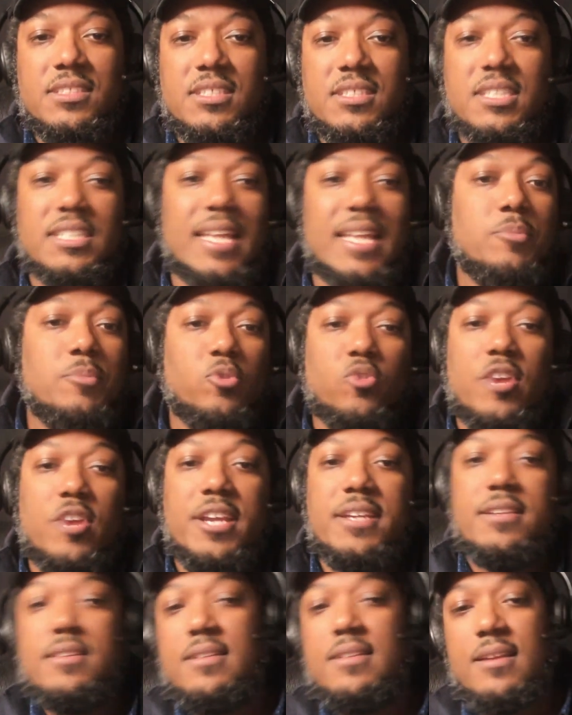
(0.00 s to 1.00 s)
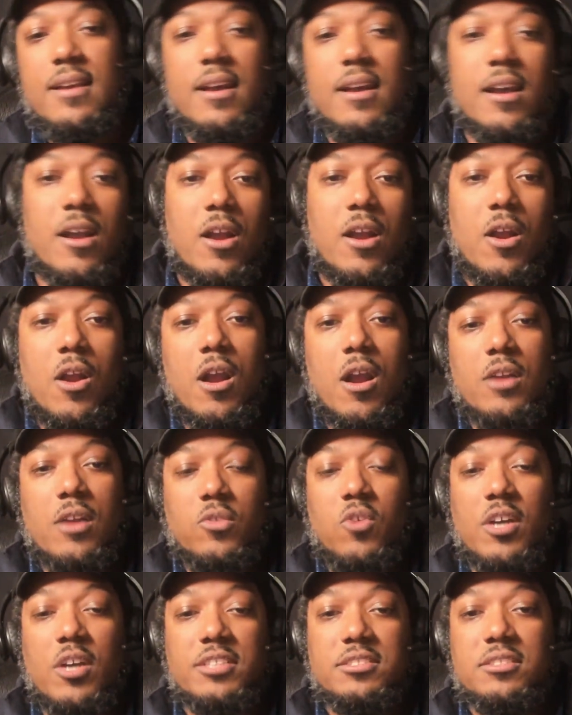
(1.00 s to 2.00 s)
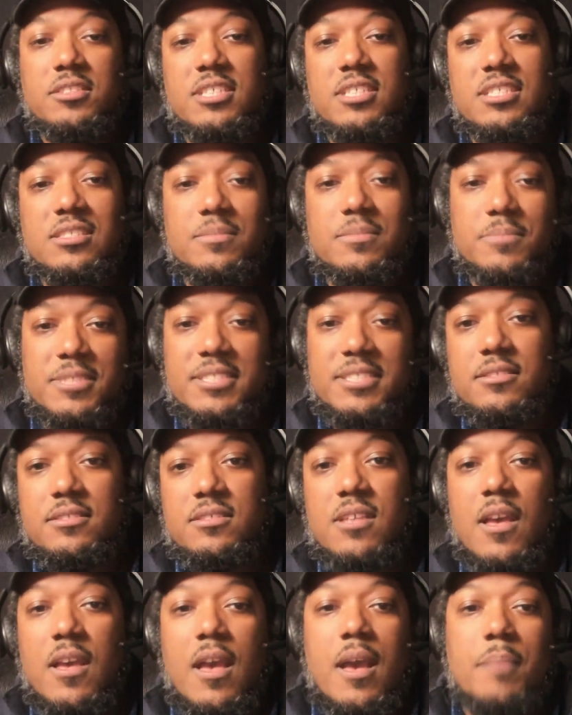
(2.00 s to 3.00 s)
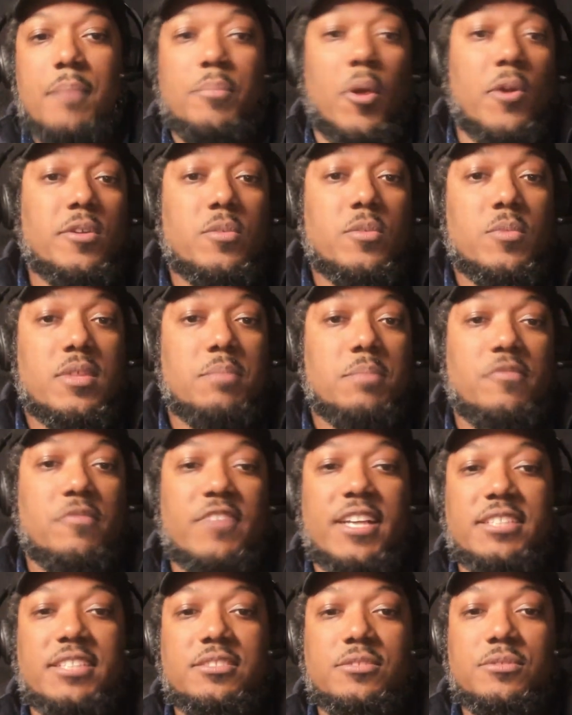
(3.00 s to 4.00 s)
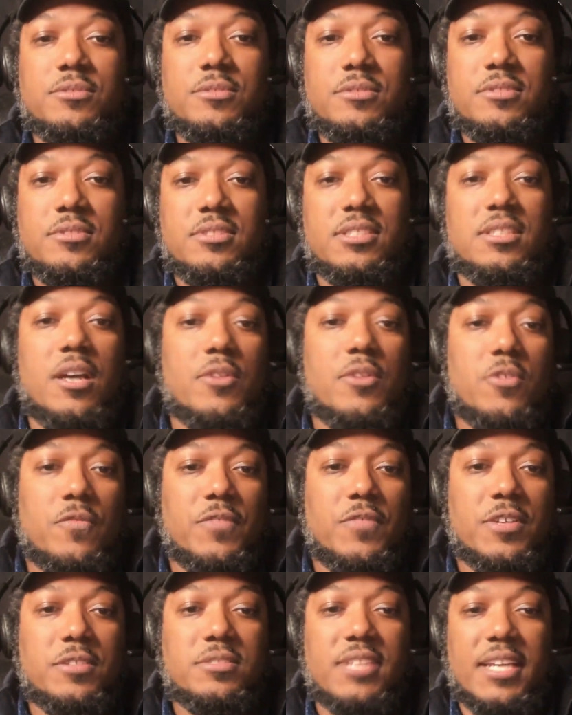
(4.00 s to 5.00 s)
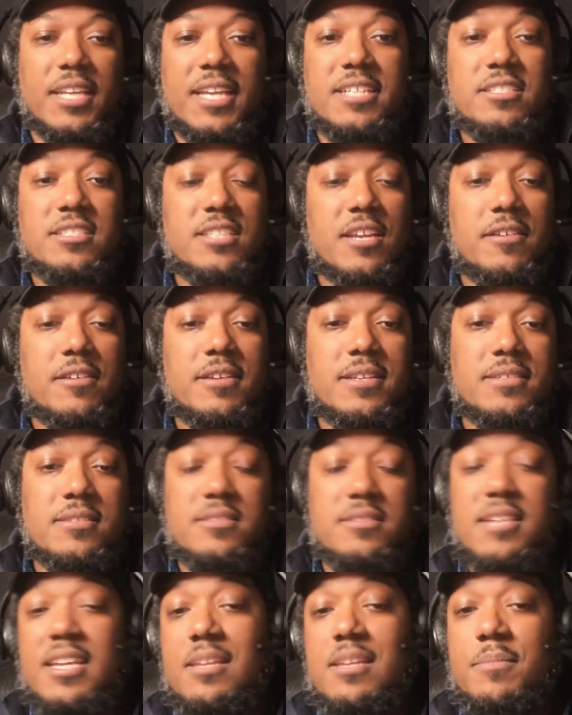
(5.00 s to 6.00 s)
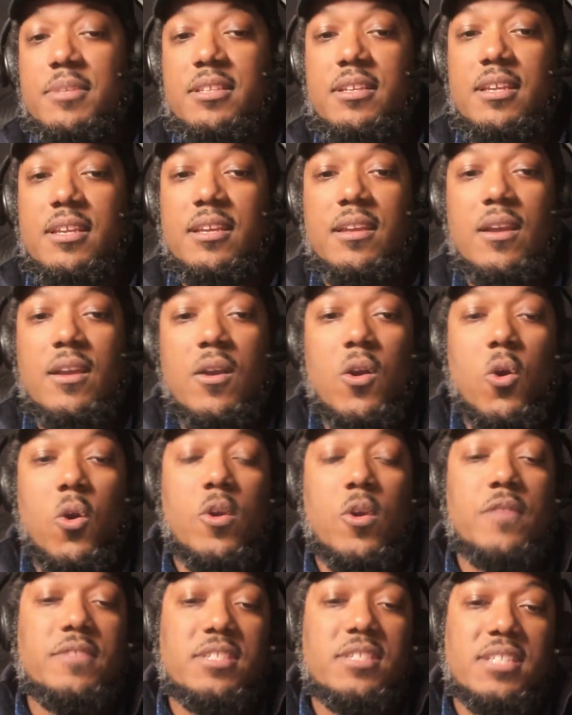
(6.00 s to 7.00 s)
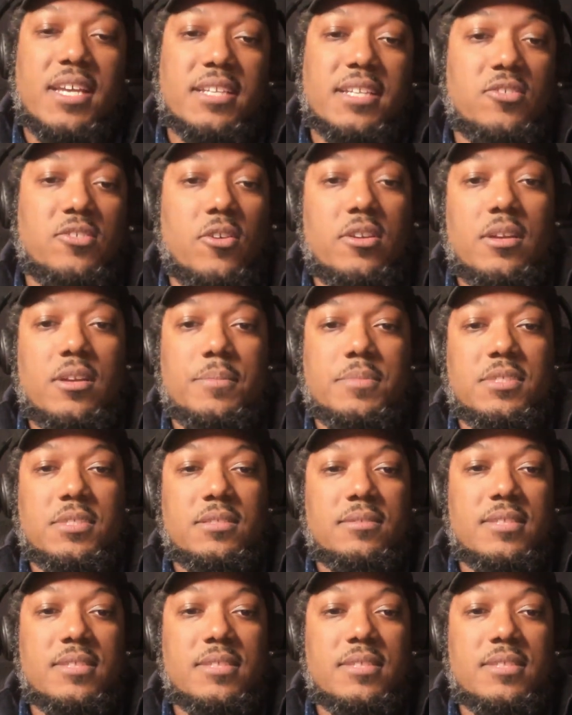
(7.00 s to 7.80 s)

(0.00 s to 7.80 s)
Collaborate across the disciplines, partner with professionals in other fields like engineering, sustainability, or even tech startups.